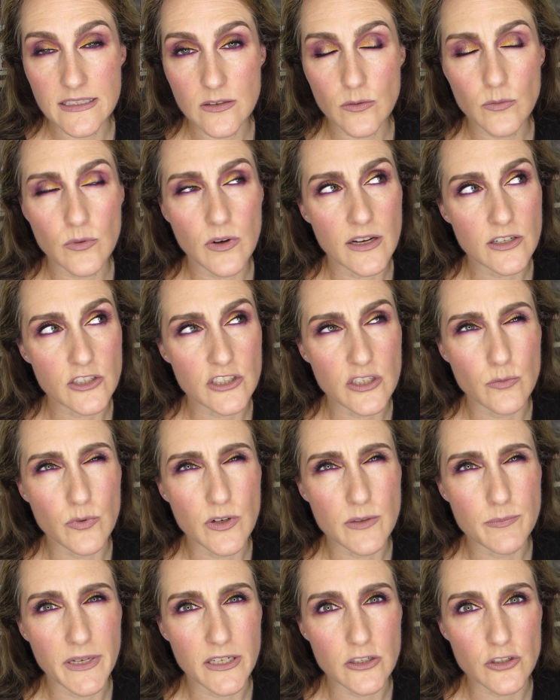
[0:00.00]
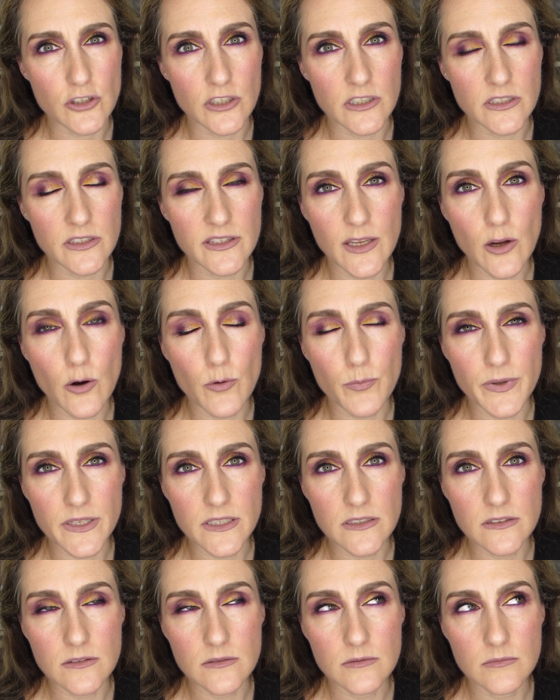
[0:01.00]
one picture, the
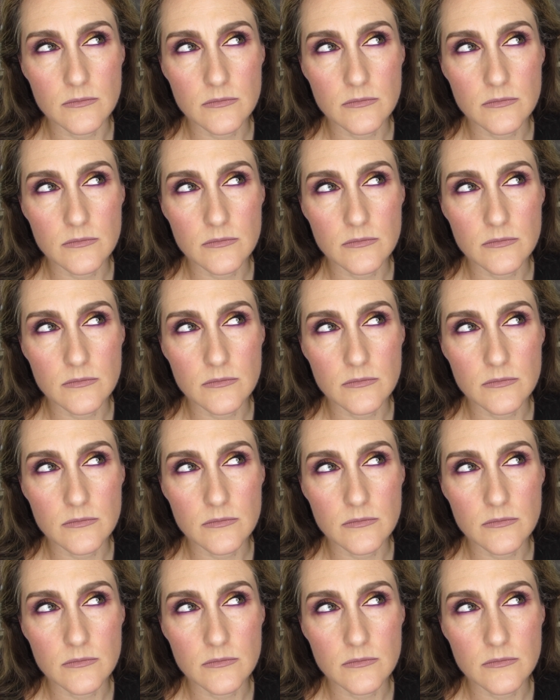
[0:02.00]
open